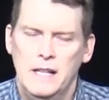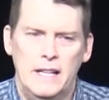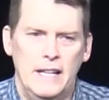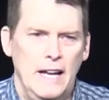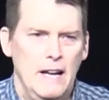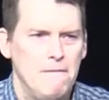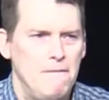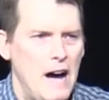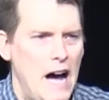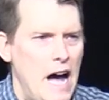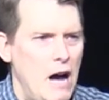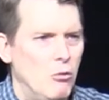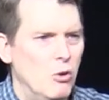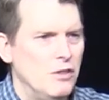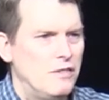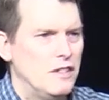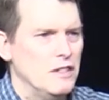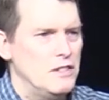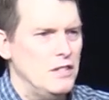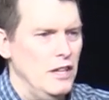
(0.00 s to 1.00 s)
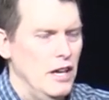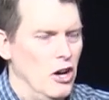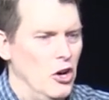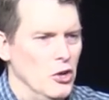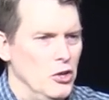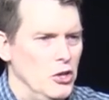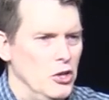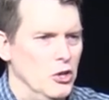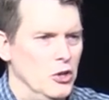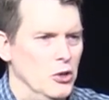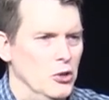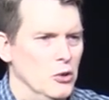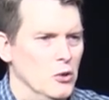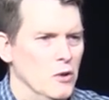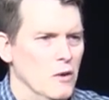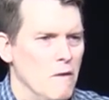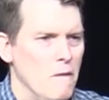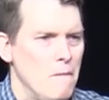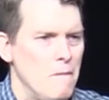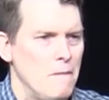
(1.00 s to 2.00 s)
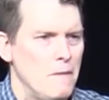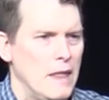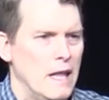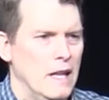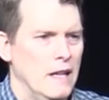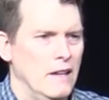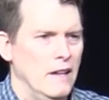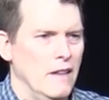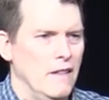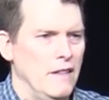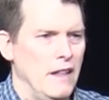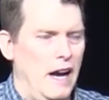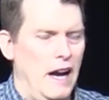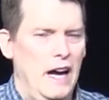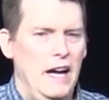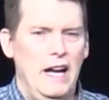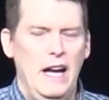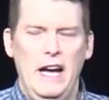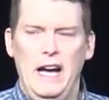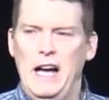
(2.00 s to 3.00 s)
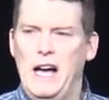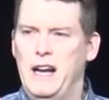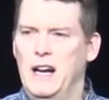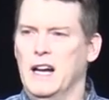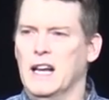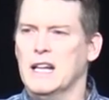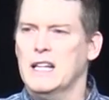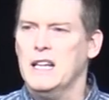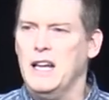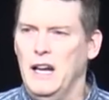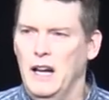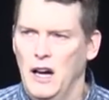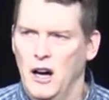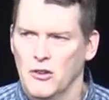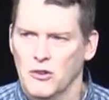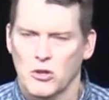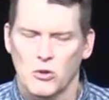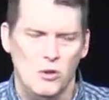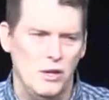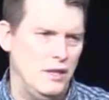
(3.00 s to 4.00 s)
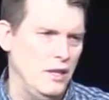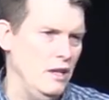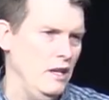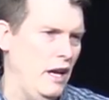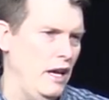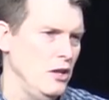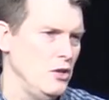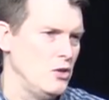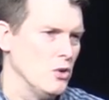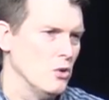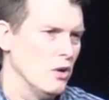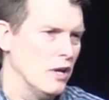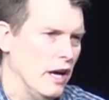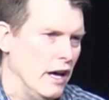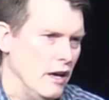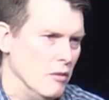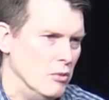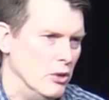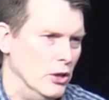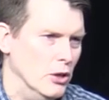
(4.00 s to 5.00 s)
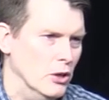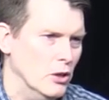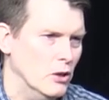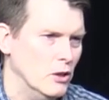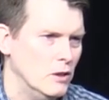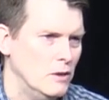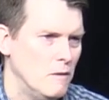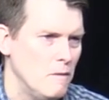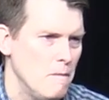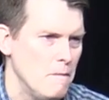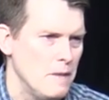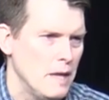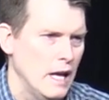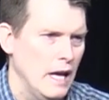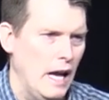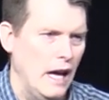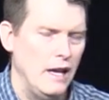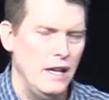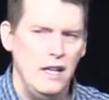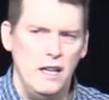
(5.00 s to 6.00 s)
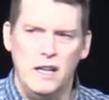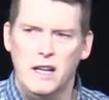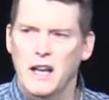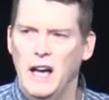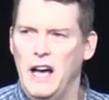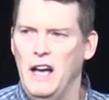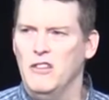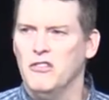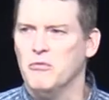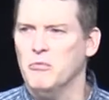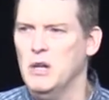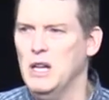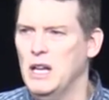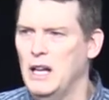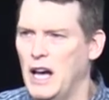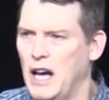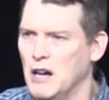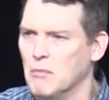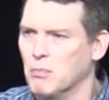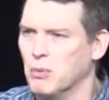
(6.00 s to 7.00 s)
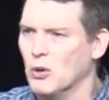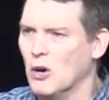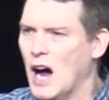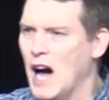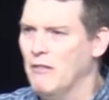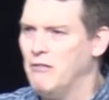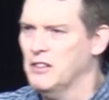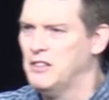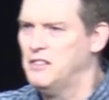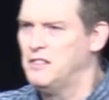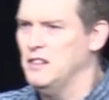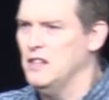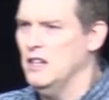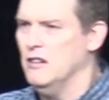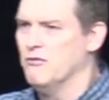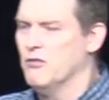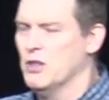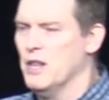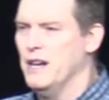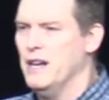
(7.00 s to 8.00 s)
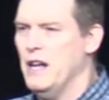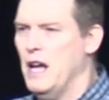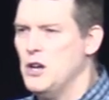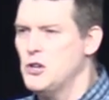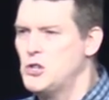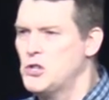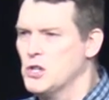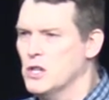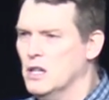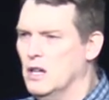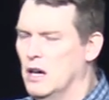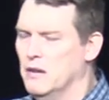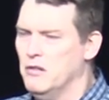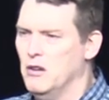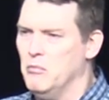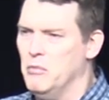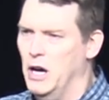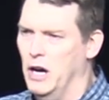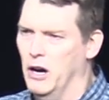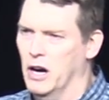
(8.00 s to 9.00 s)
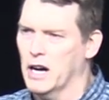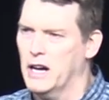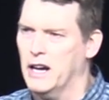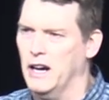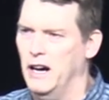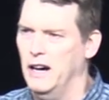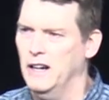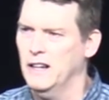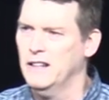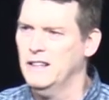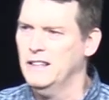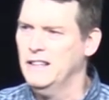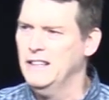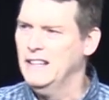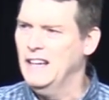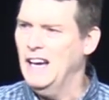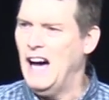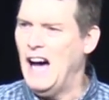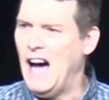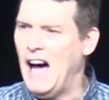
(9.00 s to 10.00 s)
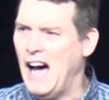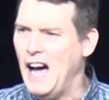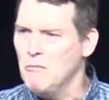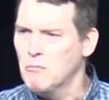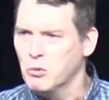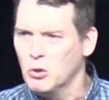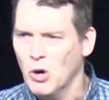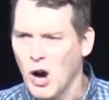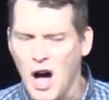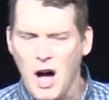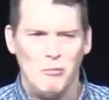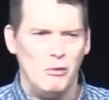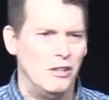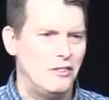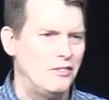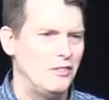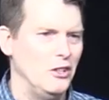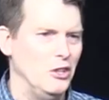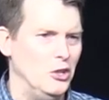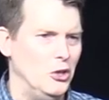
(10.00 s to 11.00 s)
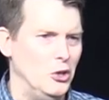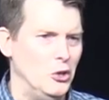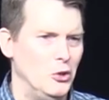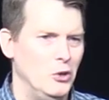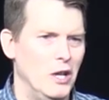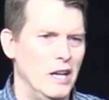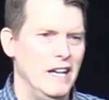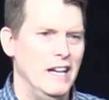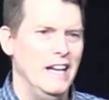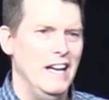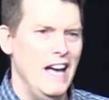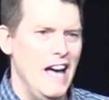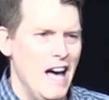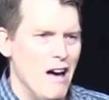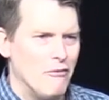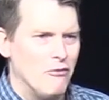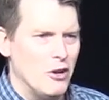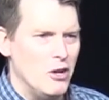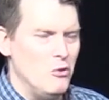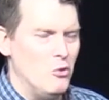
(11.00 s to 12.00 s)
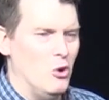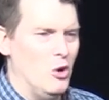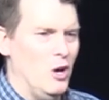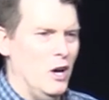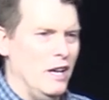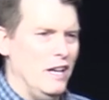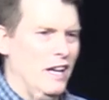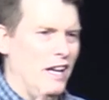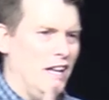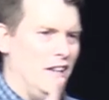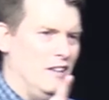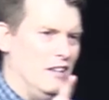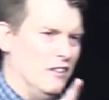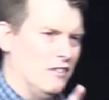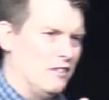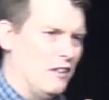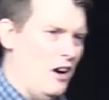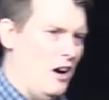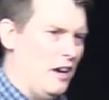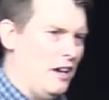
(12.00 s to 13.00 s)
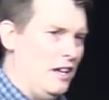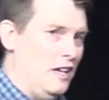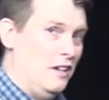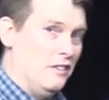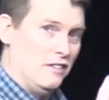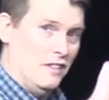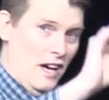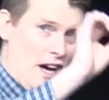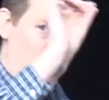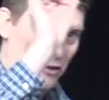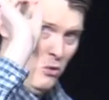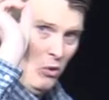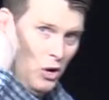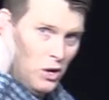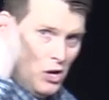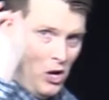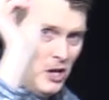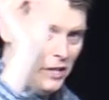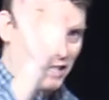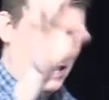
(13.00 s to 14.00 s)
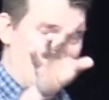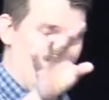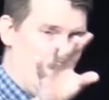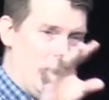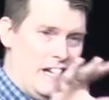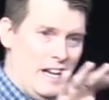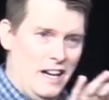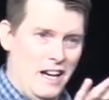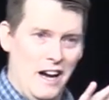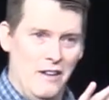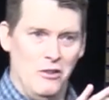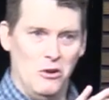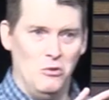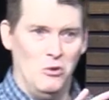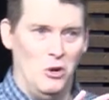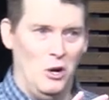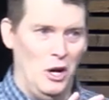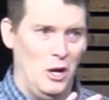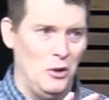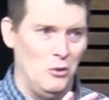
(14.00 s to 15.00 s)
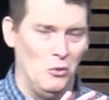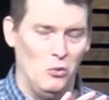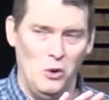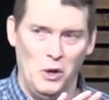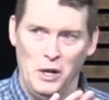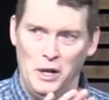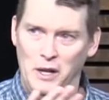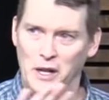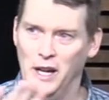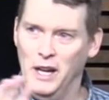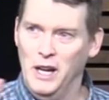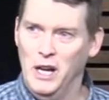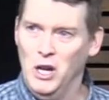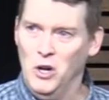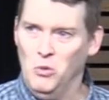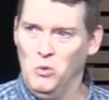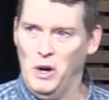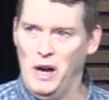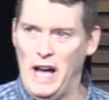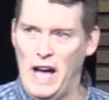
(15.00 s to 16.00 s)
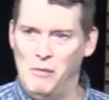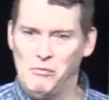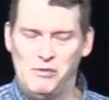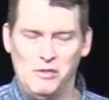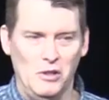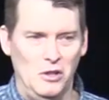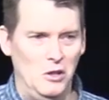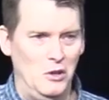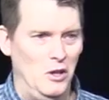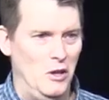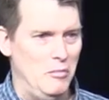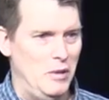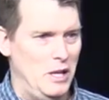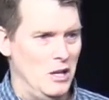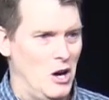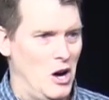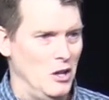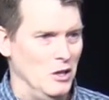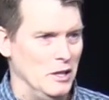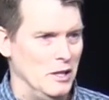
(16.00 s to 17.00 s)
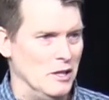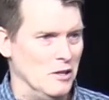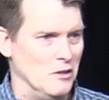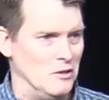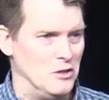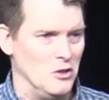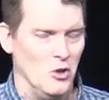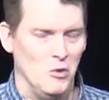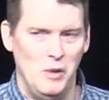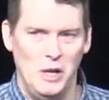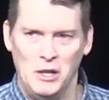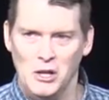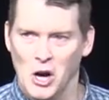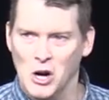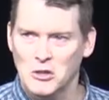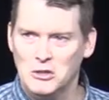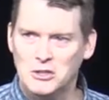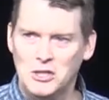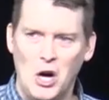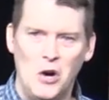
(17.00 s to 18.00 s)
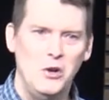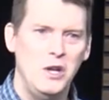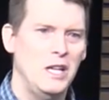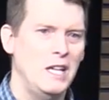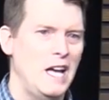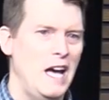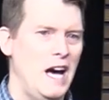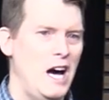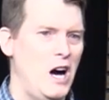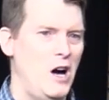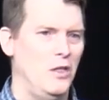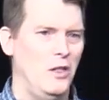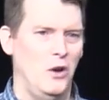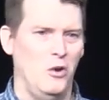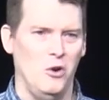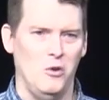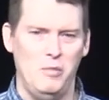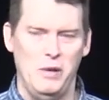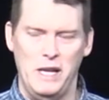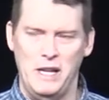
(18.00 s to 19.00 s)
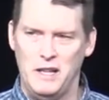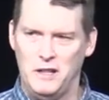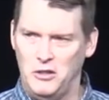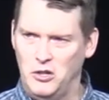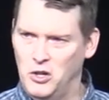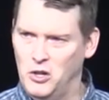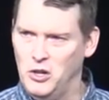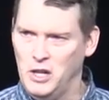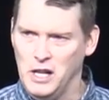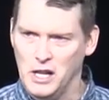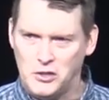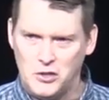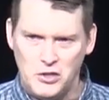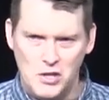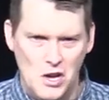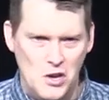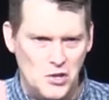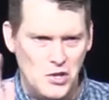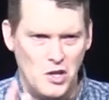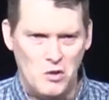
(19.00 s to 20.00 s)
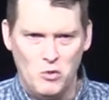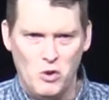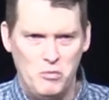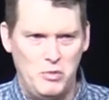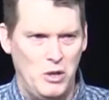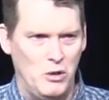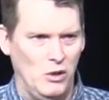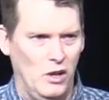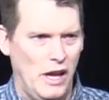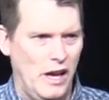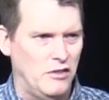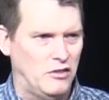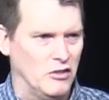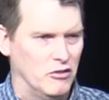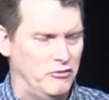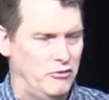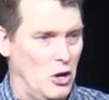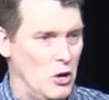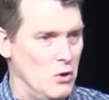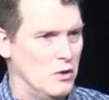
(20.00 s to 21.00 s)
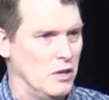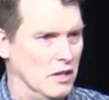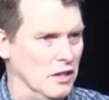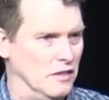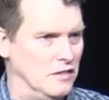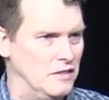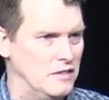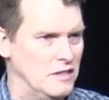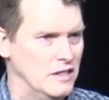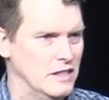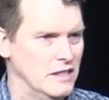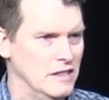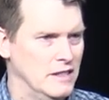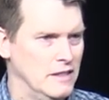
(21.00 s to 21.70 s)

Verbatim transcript: If I was to tell you that I had an encounter with the angel Gabriel and he gave me a prophecy for the nation of America, I promise you everyone in this audience and everyone online and everyone would, would absolutely be all ears. There would be no zoning out, there would be, your attention would be laser focused.